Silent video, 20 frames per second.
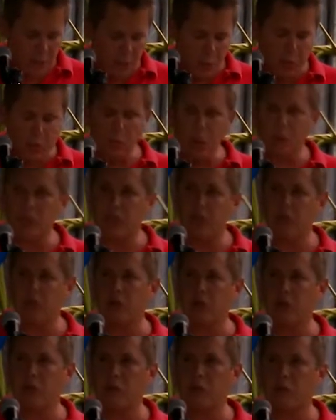We will
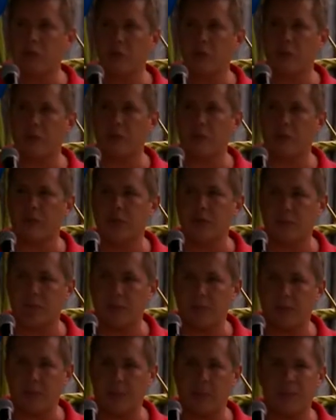continue working with the
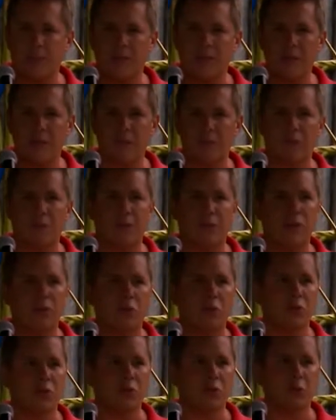Yappies, the
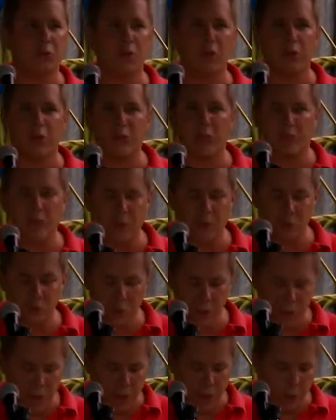Visitors Bureau, and others
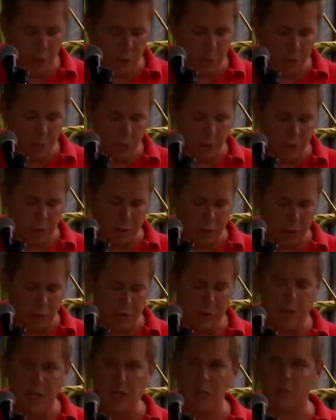to set up
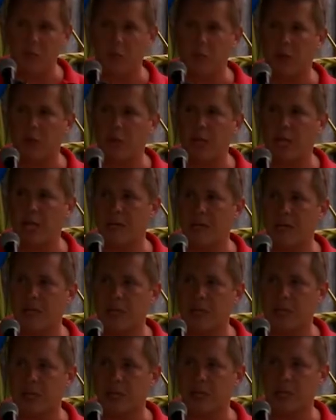memorials as we locate the
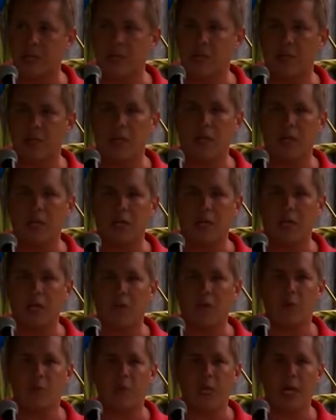sites,
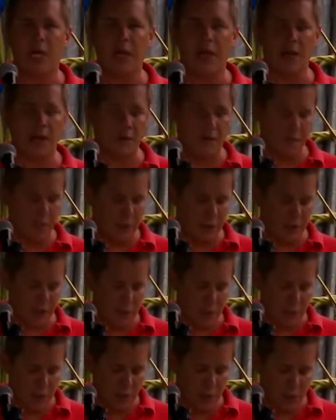and we have
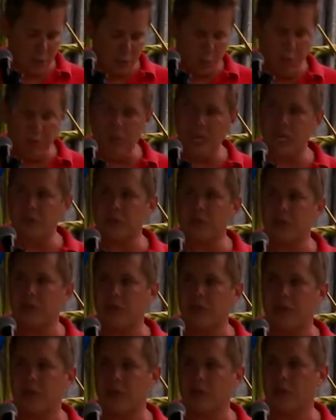the remains of the
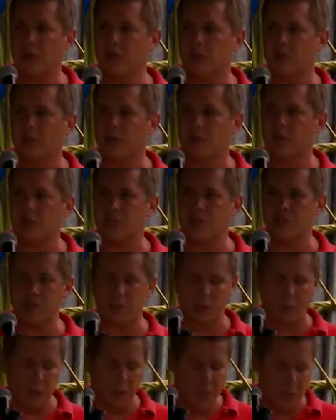men that are still missing
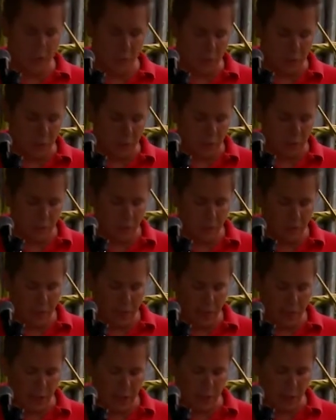located and returned
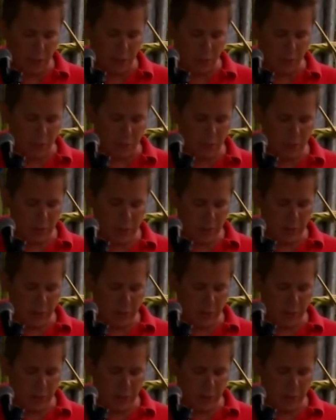back home.